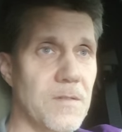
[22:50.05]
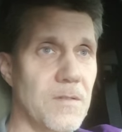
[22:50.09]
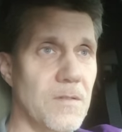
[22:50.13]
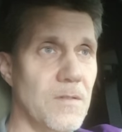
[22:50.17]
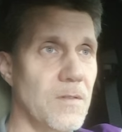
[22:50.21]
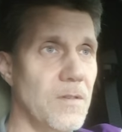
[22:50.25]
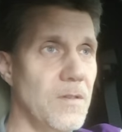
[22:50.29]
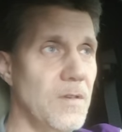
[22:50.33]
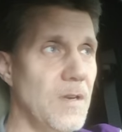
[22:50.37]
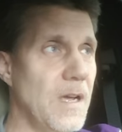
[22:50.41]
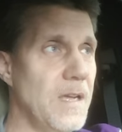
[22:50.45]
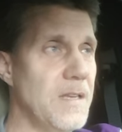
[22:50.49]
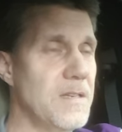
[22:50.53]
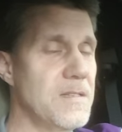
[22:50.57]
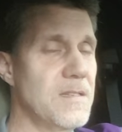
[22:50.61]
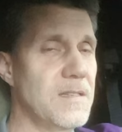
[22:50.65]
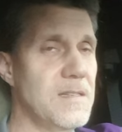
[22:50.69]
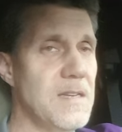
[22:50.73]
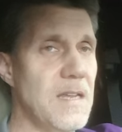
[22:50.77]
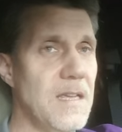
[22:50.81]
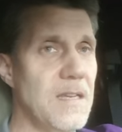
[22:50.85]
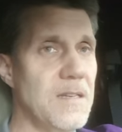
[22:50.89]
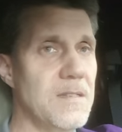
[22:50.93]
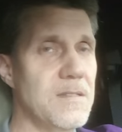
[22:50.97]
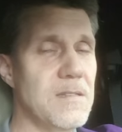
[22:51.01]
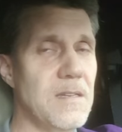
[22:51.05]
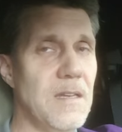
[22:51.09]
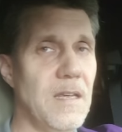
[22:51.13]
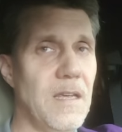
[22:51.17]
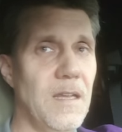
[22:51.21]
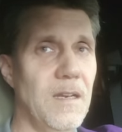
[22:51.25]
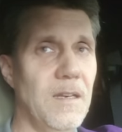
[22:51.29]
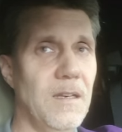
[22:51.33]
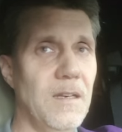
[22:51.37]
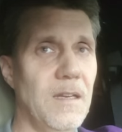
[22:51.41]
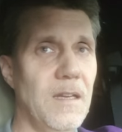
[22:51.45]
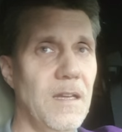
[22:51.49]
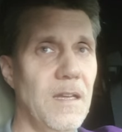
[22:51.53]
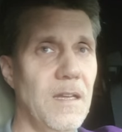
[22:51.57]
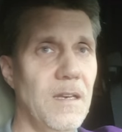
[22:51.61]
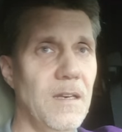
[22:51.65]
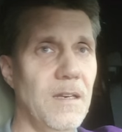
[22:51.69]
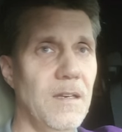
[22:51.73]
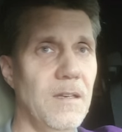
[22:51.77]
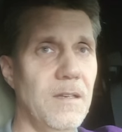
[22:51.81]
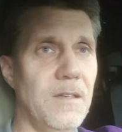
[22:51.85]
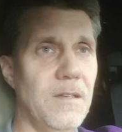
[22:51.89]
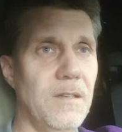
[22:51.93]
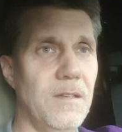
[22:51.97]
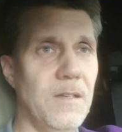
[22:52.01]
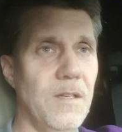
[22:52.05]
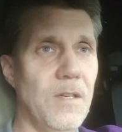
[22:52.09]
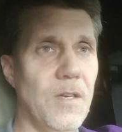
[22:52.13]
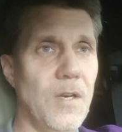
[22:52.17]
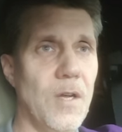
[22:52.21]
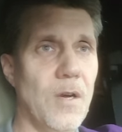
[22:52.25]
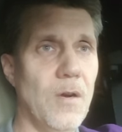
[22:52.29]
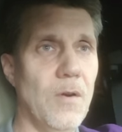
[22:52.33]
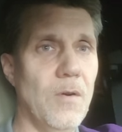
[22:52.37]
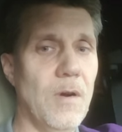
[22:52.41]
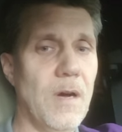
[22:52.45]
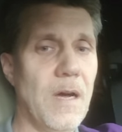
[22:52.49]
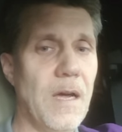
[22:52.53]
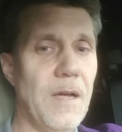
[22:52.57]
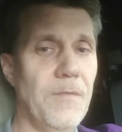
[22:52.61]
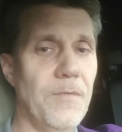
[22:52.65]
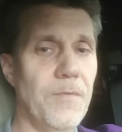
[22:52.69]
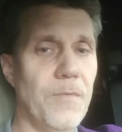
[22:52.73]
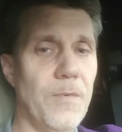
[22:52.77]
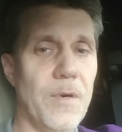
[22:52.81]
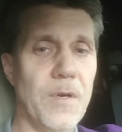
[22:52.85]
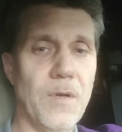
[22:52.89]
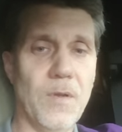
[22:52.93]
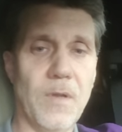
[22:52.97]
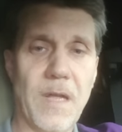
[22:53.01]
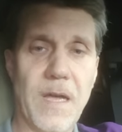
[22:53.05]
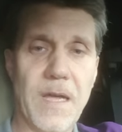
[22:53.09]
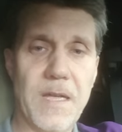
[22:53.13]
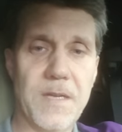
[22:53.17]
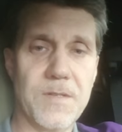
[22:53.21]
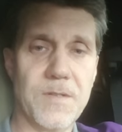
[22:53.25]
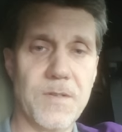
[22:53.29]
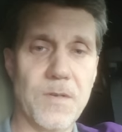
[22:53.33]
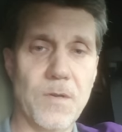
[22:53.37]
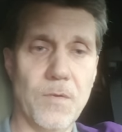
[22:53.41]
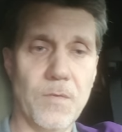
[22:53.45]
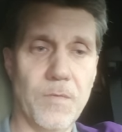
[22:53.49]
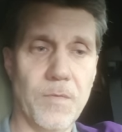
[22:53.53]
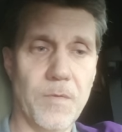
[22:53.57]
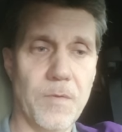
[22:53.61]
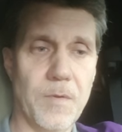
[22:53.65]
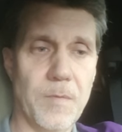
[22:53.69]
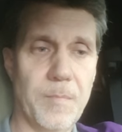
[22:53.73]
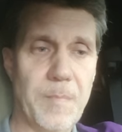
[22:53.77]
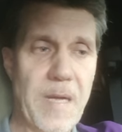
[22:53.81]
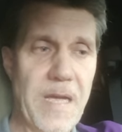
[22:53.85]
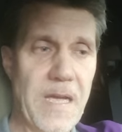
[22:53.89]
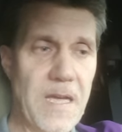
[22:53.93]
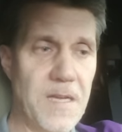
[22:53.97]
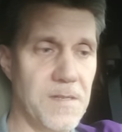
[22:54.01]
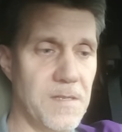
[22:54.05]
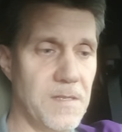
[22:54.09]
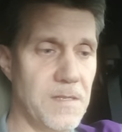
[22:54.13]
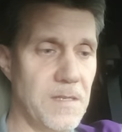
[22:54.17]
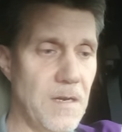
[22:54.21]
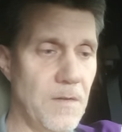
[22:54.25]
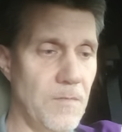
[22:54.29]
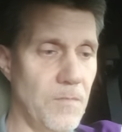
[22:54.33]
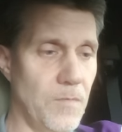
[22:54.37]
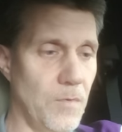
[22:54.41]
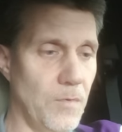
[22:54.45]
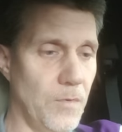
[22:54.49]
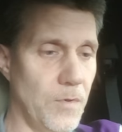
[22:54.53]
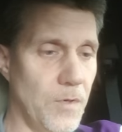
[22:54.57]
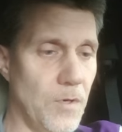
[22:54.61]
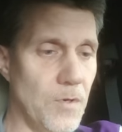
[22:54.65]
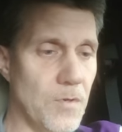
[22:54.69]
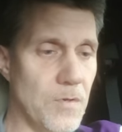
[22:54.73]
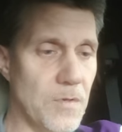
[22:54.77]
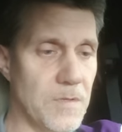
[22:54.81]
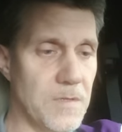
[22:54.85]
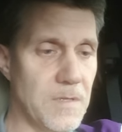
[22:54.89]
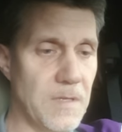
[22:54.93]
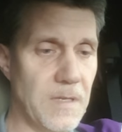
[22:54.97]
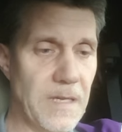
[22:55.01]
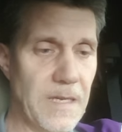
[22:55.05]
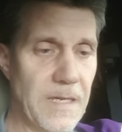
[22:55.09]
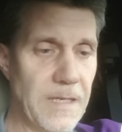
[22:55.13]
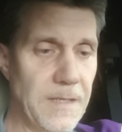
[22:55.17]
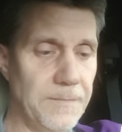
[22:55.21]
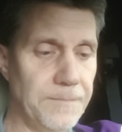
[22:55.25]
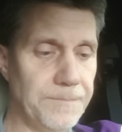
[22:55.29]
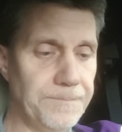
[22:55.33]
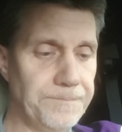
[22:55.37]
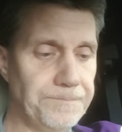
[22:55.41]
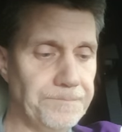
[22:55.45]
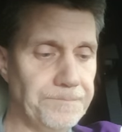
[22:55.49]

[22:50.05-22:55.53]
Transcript: or the United States, and and you know I've realized over the past several years that